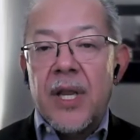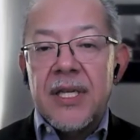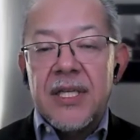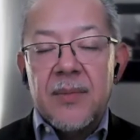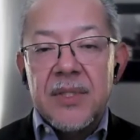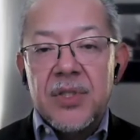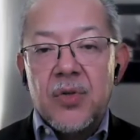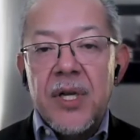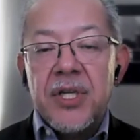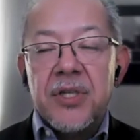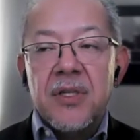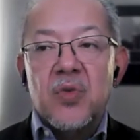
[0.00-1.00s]

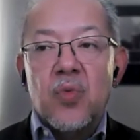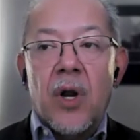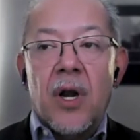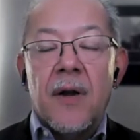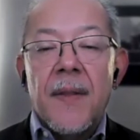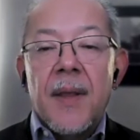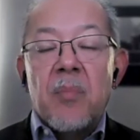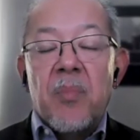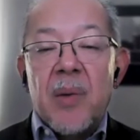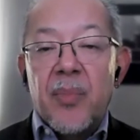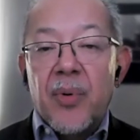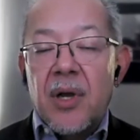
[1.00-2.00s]
demonstrations where
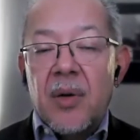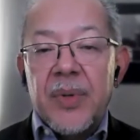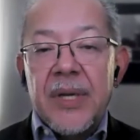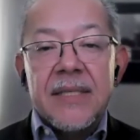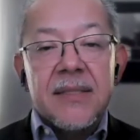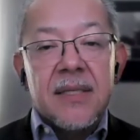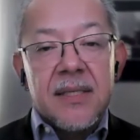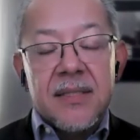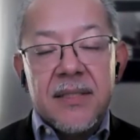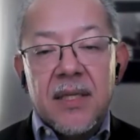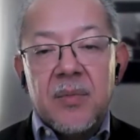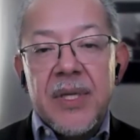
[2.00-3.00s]
member companies, as I
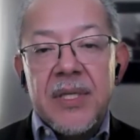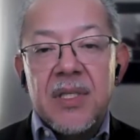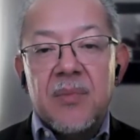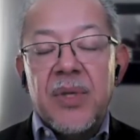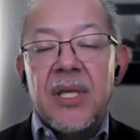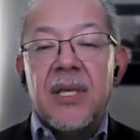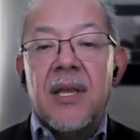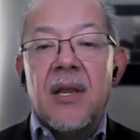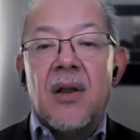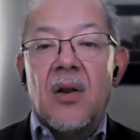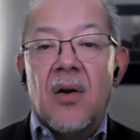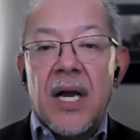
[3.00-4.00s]
said, B Z B
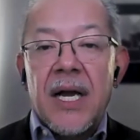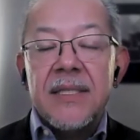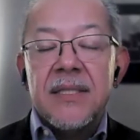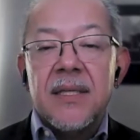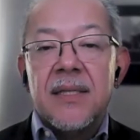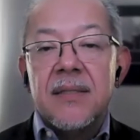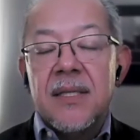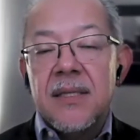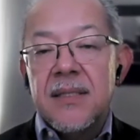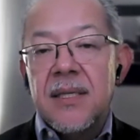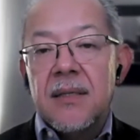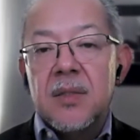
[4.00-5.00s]
Gear, Hisense,
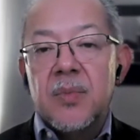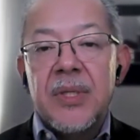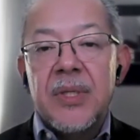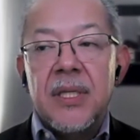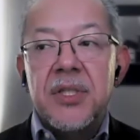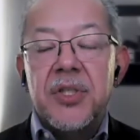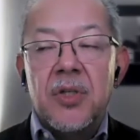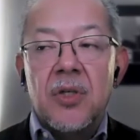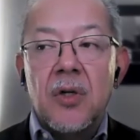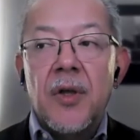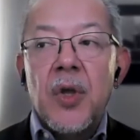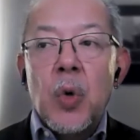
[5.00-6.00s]
Intel, Spin
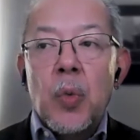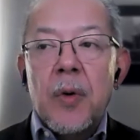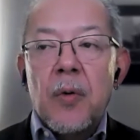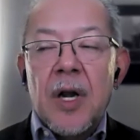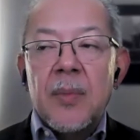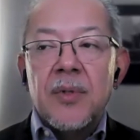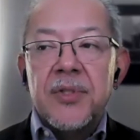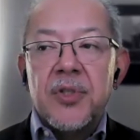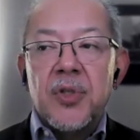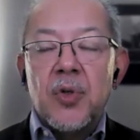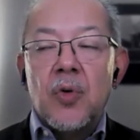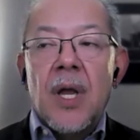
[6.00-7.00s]
Digital, we were able
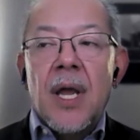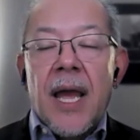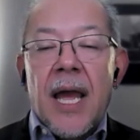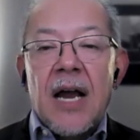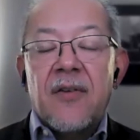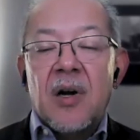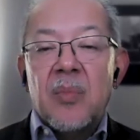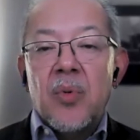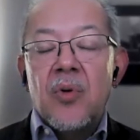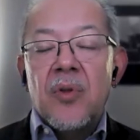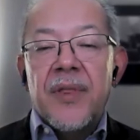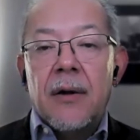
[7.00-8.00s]
to have our
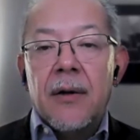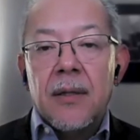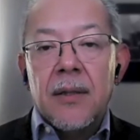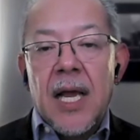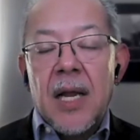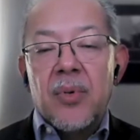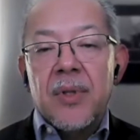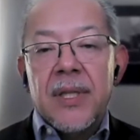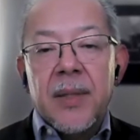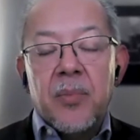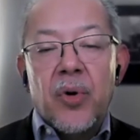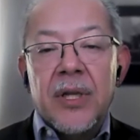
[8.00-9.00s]
booth there and
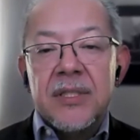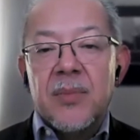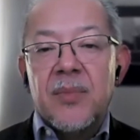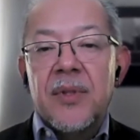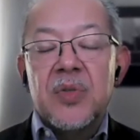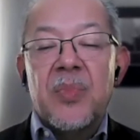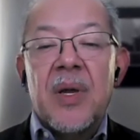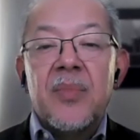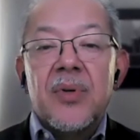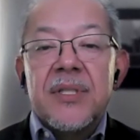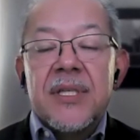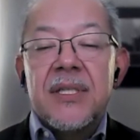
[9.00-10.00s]
collaboratively bring some of those
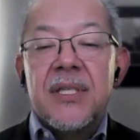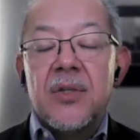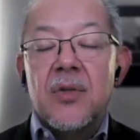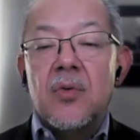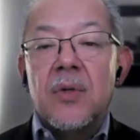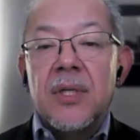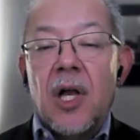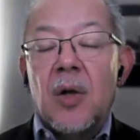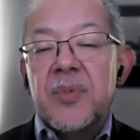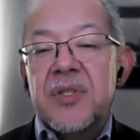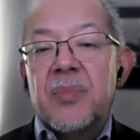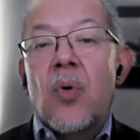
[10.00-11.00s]
members in to
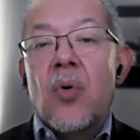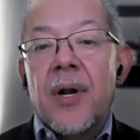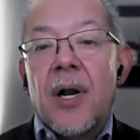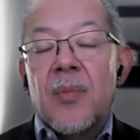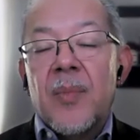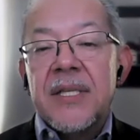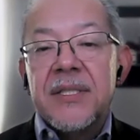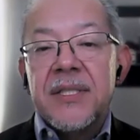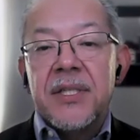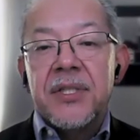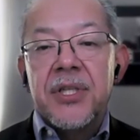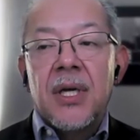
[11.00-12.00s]
help support our
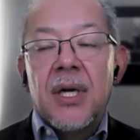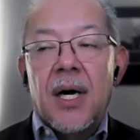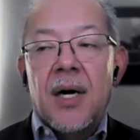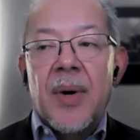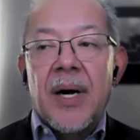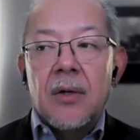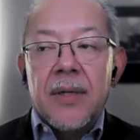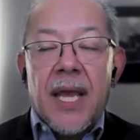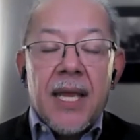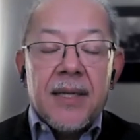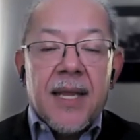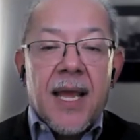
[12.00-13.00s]
message about
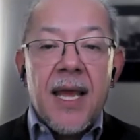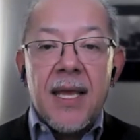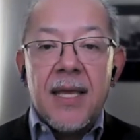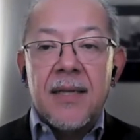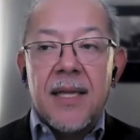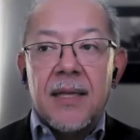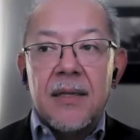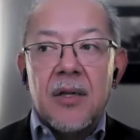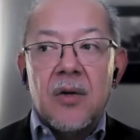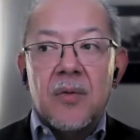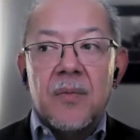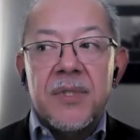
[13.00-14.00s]
eight K and, and you
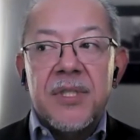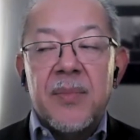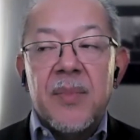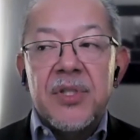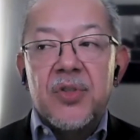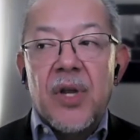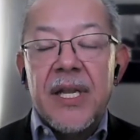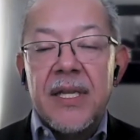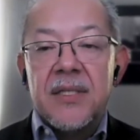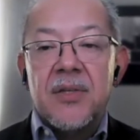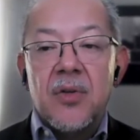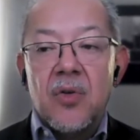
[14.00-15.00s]
know, demonstrating
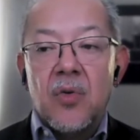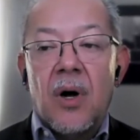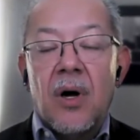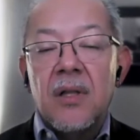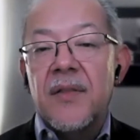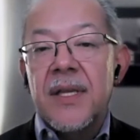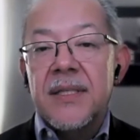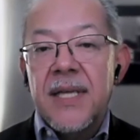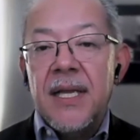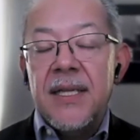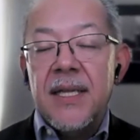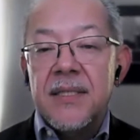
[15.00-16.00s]
to all of the
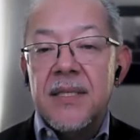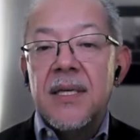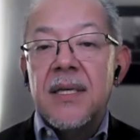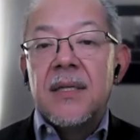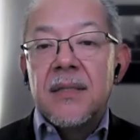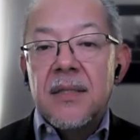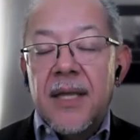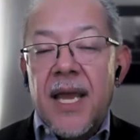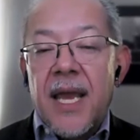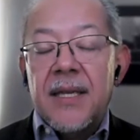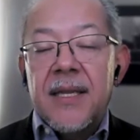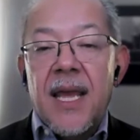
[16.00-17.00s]
attendees, look,
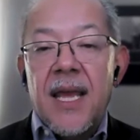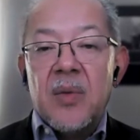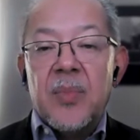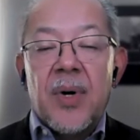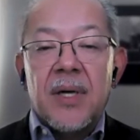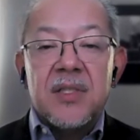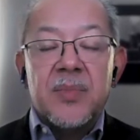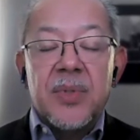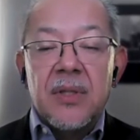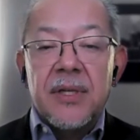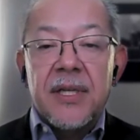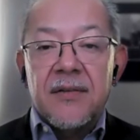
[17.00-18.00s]
eight K, the
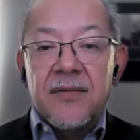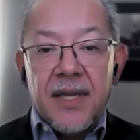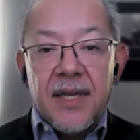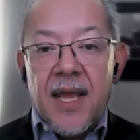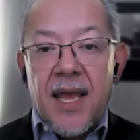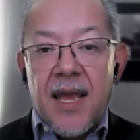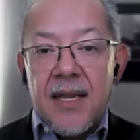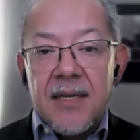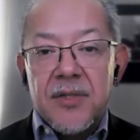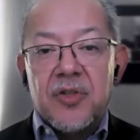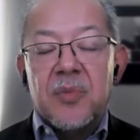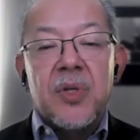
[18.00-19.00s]
possibility of eight K and
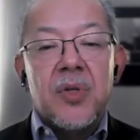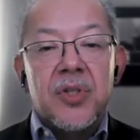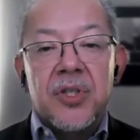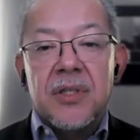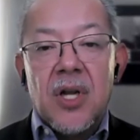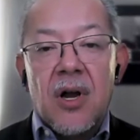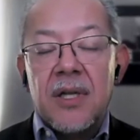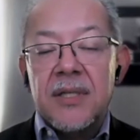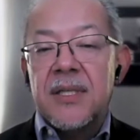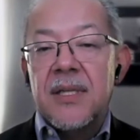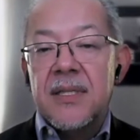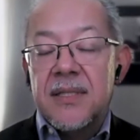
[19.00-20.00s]
distribution,
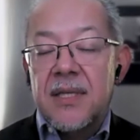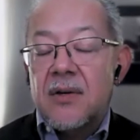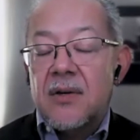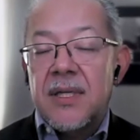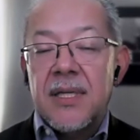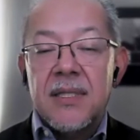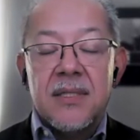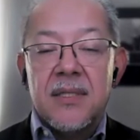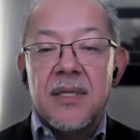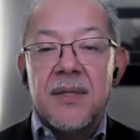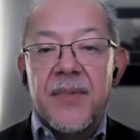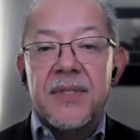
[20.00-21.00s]
content, et cetera, it's,
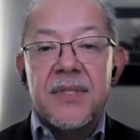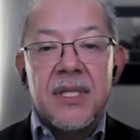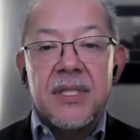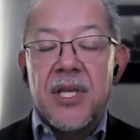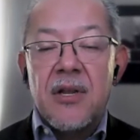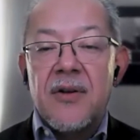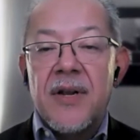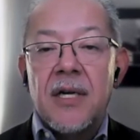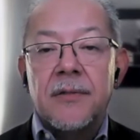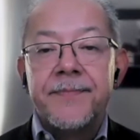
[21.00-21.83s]
it's, it's here now.